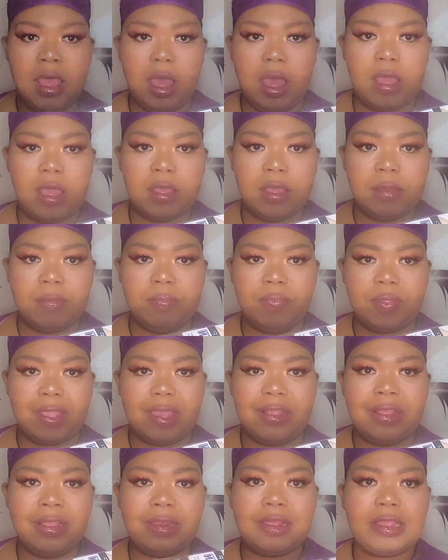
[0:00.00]
At the
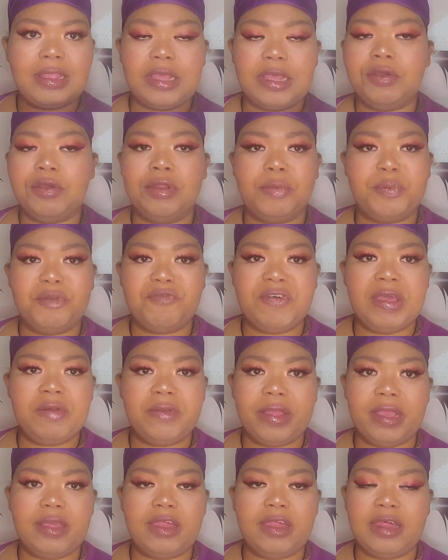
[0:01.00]
end of the day, you're going to put
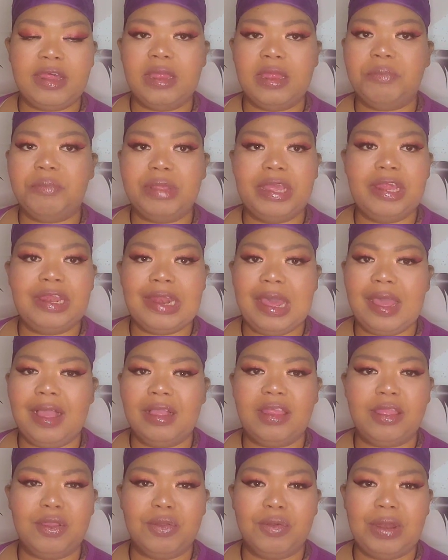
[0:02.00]
foundation, bleach knots,
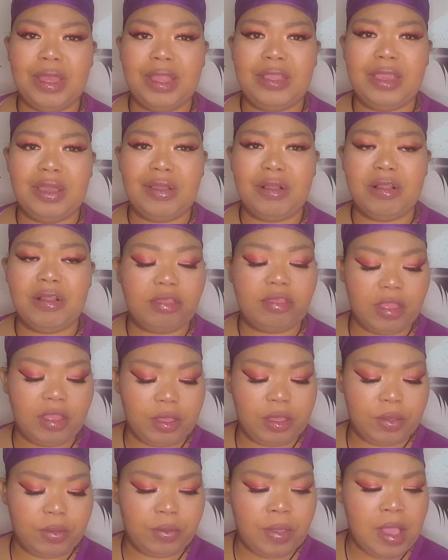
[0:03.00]
the whole 9 yards.
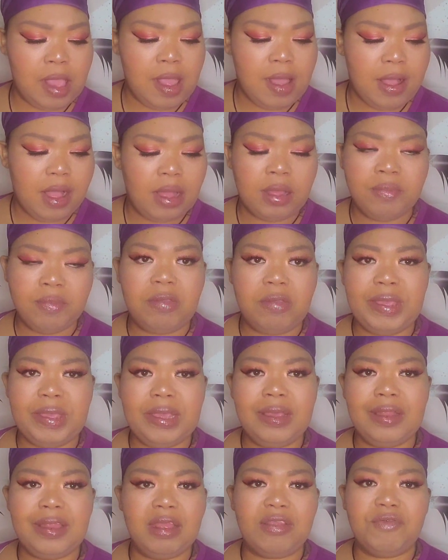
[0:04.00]
So to me,
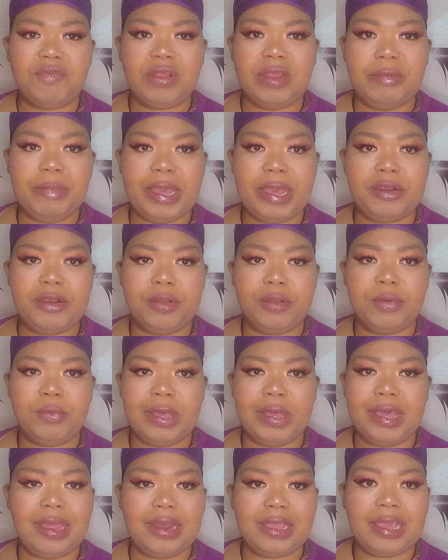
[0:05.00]
it doesn't really matter what
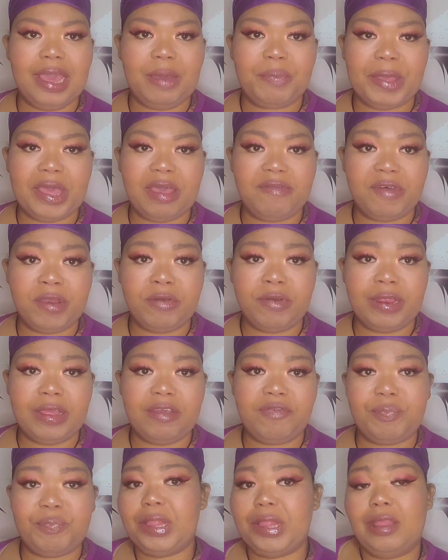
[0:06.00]
kind of cap I have
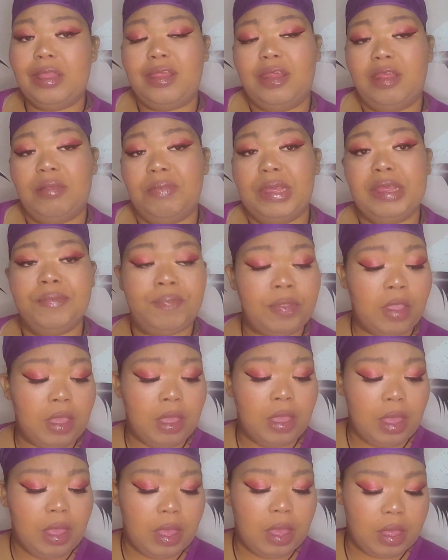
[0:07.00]
underneath, but that's just me.
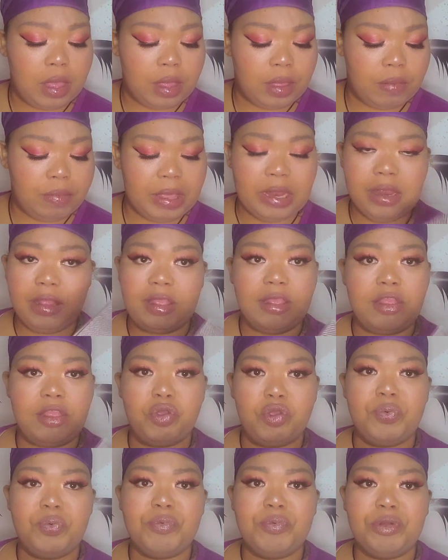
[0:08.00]
And this is
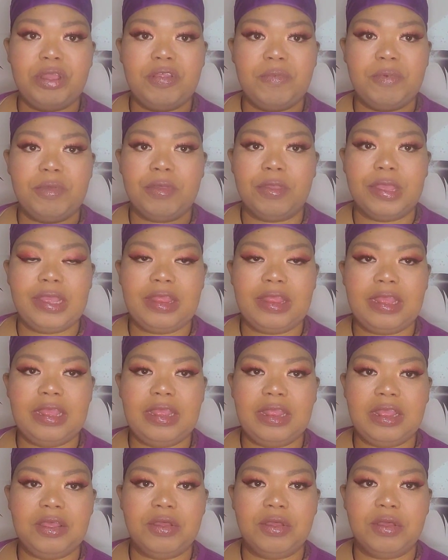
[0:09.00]
super breathable. It's
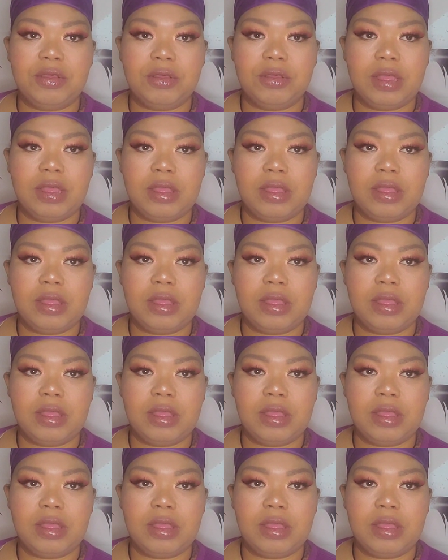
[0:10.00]
easier